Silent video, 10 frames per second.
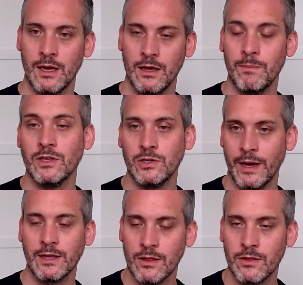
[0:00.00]

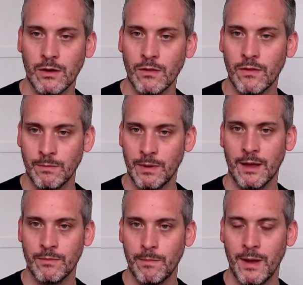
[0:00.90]
habituated to, they'd
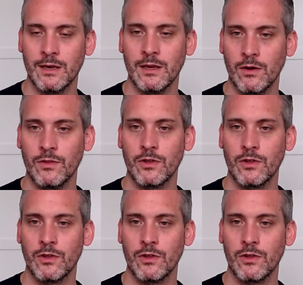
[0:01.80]
become dependent on.